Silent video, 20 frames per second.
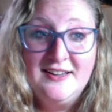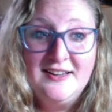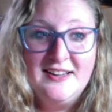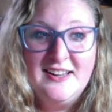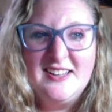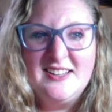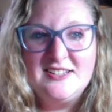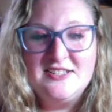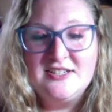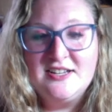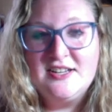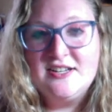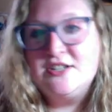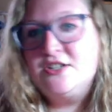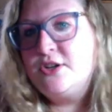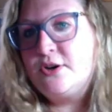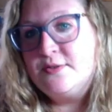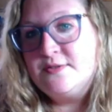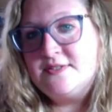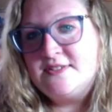It
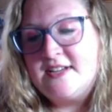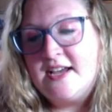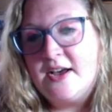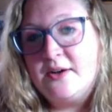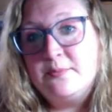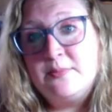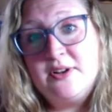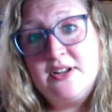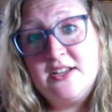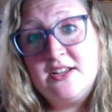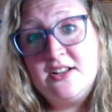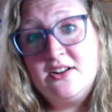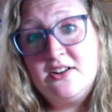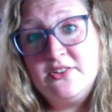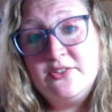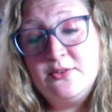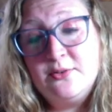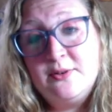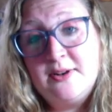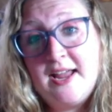tones down, but it can
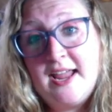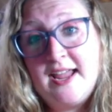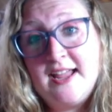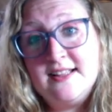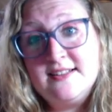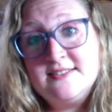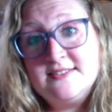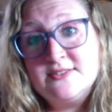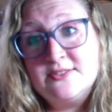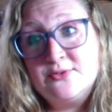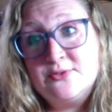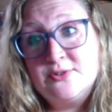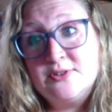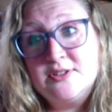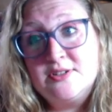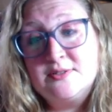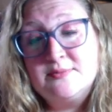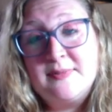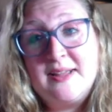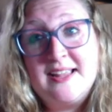also enhance
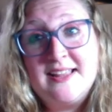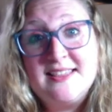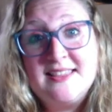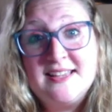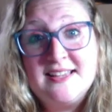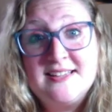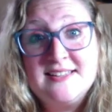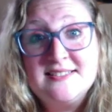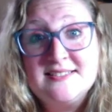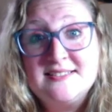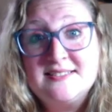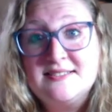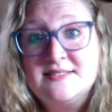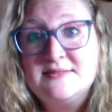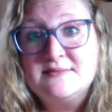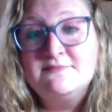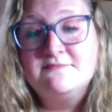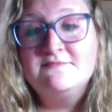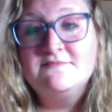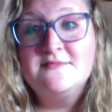or make things
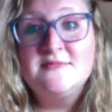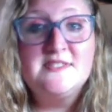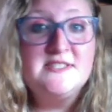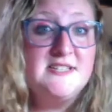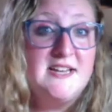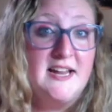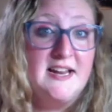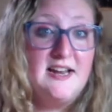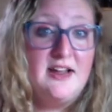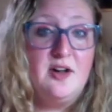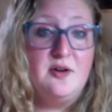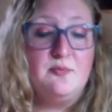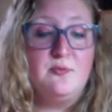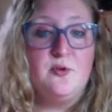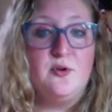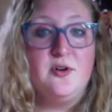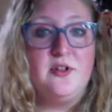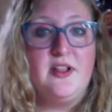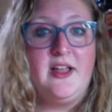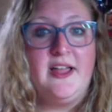stand out
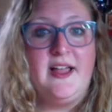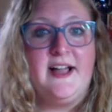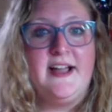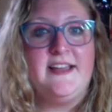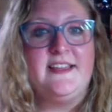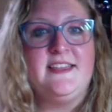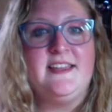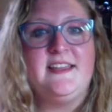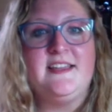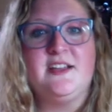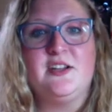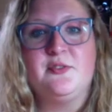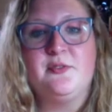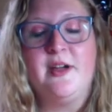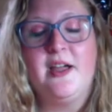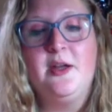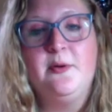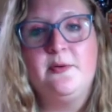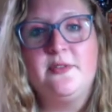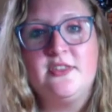more. Like, I think a
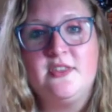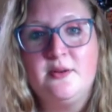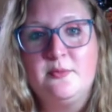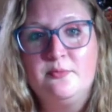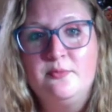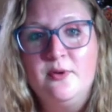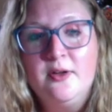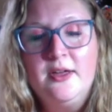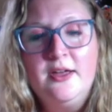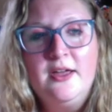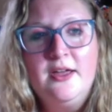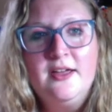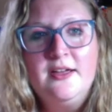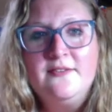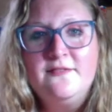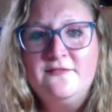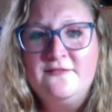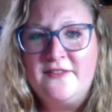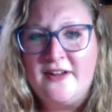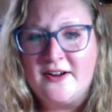gray with a
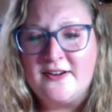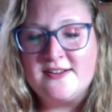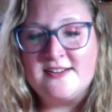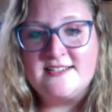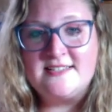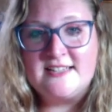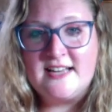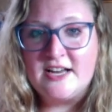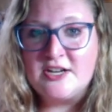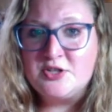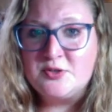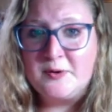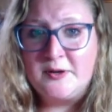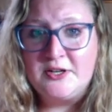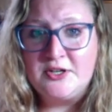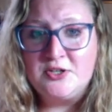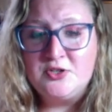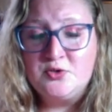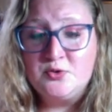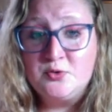very
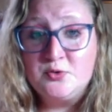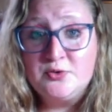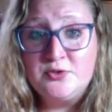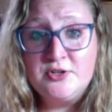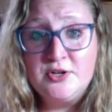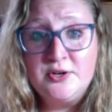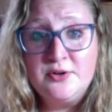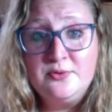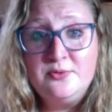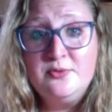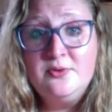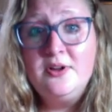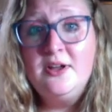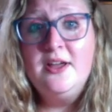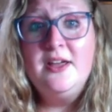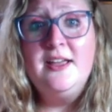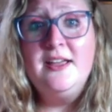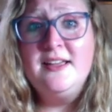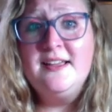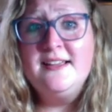saturated jewel tone
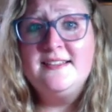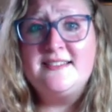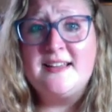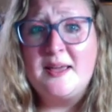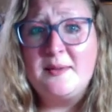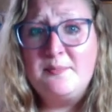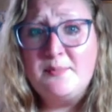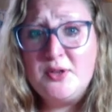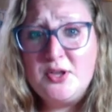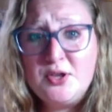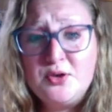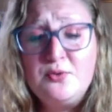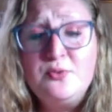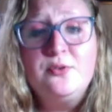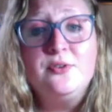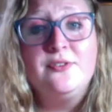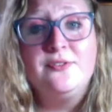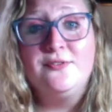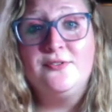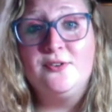is a
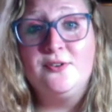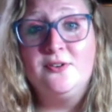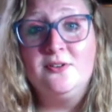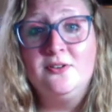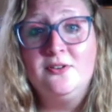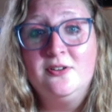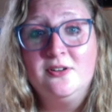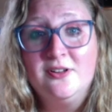beautiful